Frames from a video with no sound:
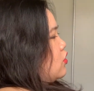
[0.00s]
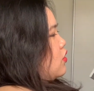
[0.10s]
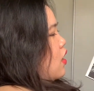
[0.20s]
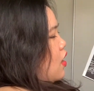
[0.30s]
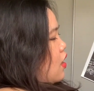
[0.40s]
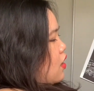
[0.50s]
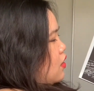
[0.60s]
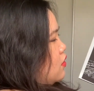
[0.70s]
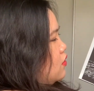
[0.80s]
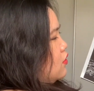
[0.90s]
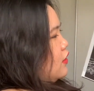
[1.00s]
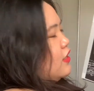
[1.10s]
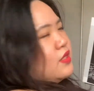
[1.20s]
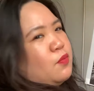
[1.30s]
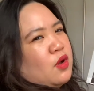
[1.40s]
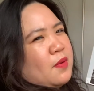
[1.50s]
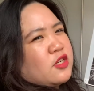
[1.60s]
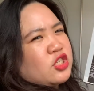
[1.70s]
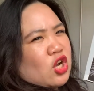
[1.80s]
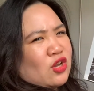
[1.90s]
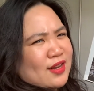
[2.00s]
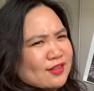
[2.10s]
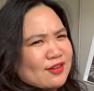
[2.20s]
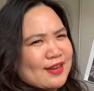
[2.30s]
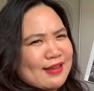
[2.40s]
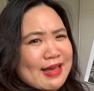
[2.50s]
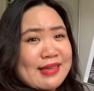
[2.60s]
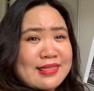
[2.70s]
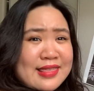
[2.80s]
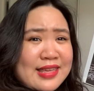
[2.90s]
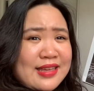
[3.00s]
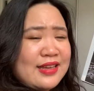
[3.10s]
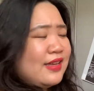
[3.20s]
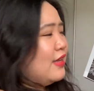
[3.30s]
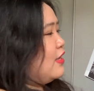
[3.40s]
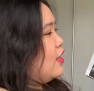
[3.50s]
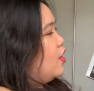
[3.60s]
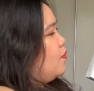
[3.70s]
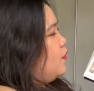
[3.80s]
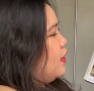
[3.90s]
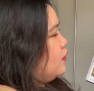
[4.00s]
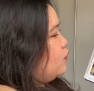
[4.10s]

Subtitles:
it's a book about chalk lettering, I think. But